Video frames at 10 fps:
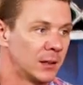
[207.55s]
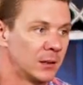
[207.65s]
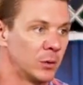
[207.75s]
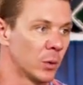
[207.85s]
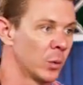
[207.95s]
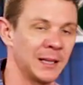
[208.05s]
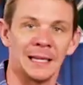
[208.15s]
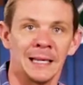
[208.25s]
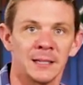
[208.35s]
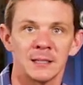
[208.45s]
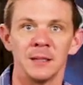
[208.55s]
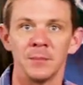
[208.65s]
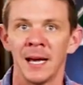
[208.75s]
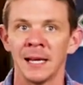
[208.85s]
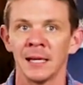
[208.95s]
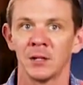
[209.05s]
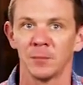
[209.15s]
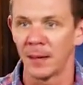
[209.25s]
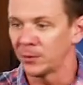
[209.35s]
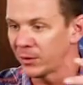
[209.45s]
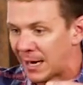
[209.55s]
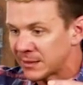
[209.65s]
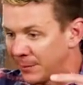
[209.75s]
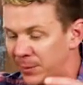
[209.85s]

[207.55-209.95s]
You were really into somebody and maybe you guys